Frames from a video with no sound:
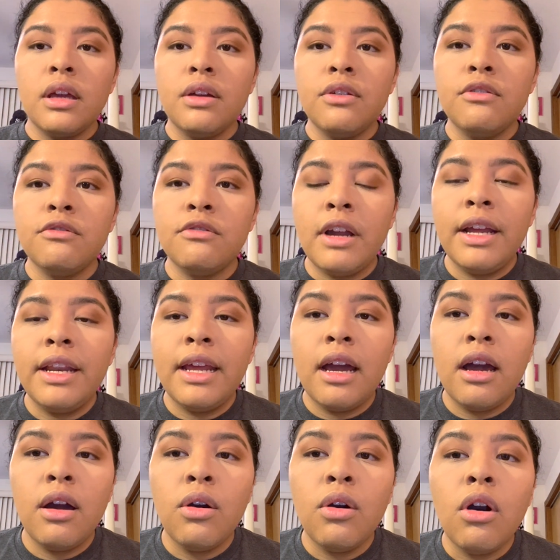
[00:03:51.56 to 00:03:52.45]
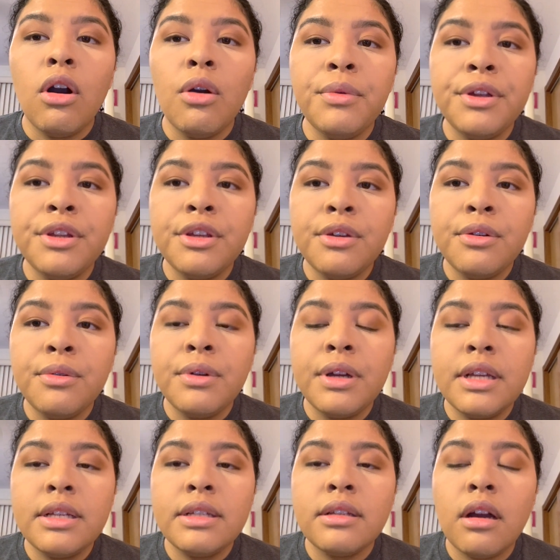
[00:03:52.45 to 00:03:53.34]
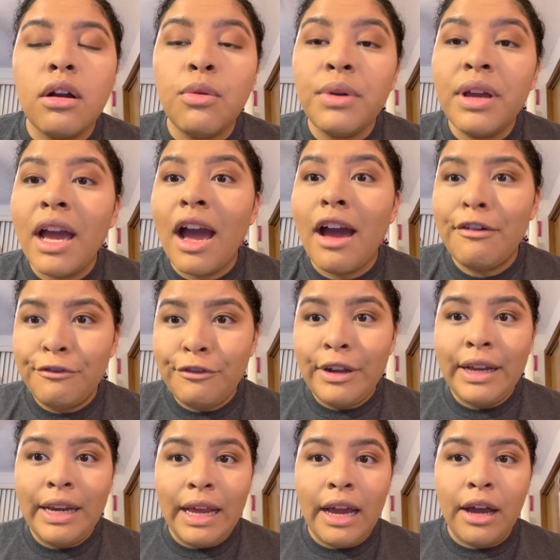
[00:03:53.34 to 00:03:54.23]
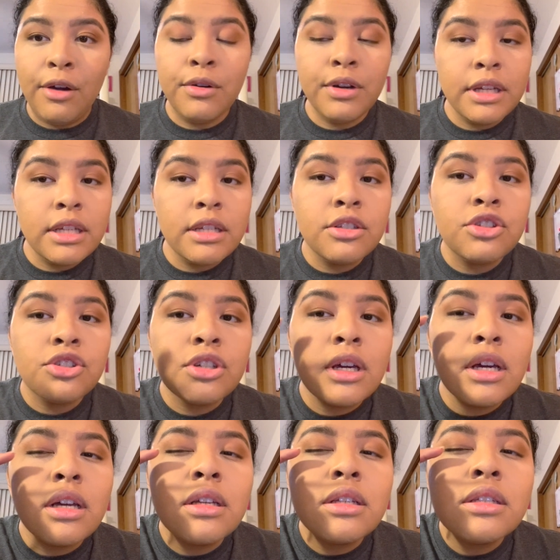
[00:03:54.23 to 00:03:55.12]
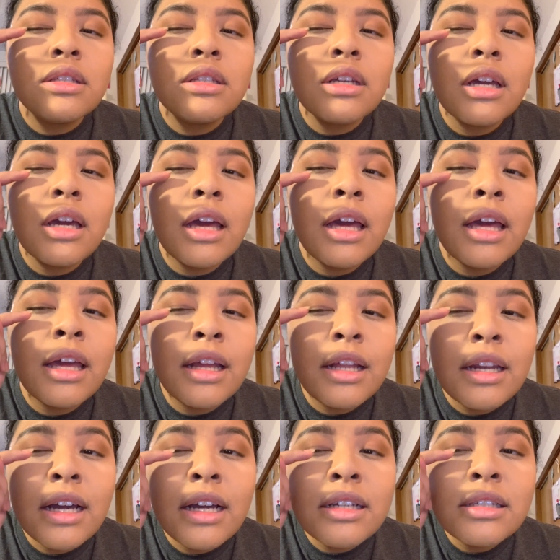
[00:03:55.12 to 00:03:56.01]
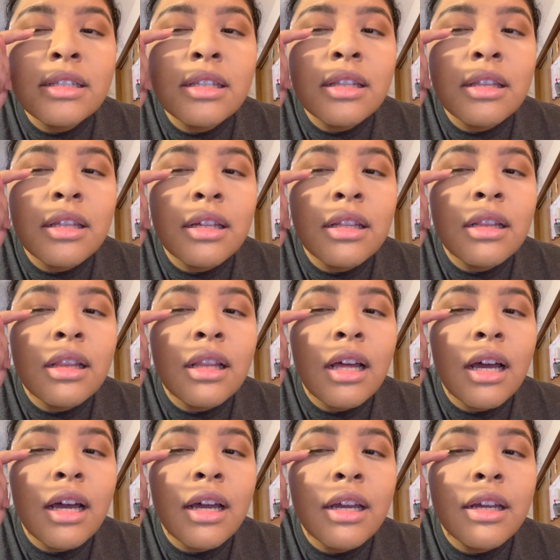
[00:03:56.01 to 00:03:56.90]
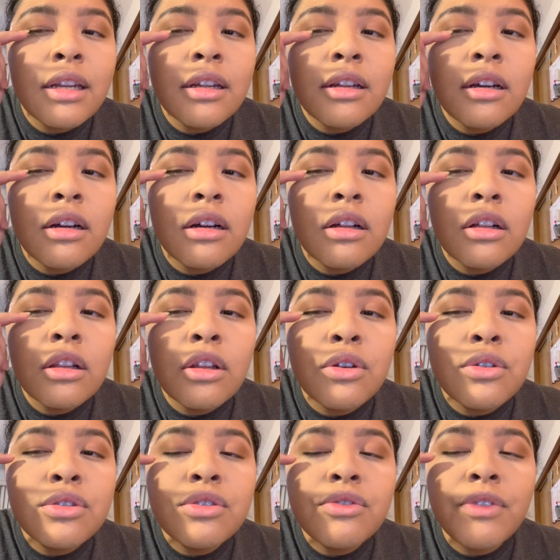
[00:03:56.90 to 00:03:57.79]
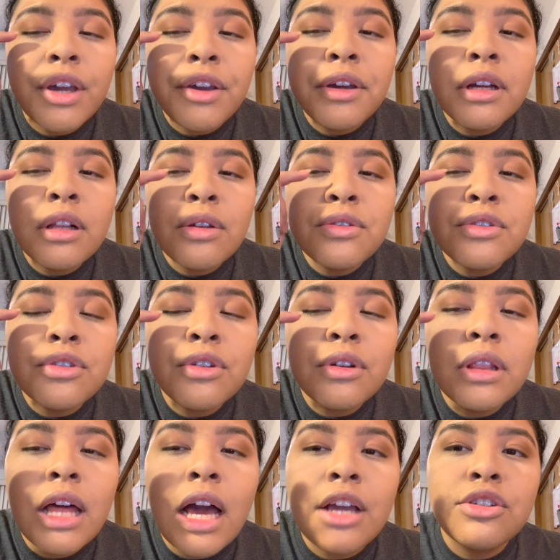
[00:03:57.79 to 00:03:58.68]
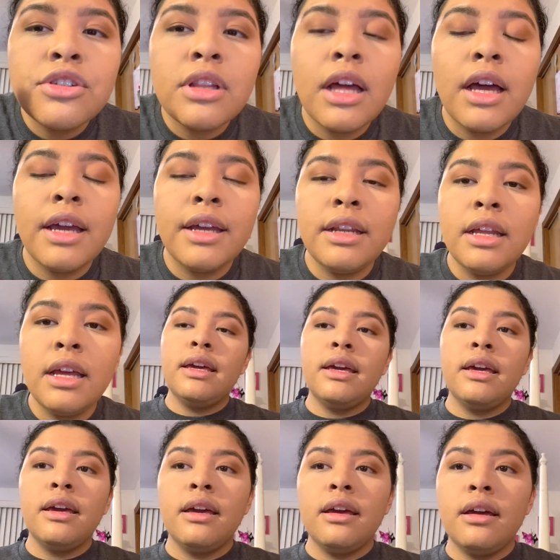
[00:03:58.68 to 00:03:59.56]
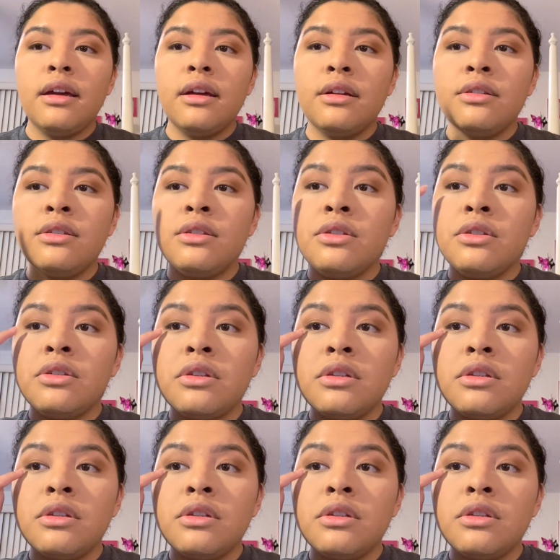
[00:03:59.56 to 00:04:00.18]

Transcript: right now, all we have right now is just a nice thin line, very close to your lash line, and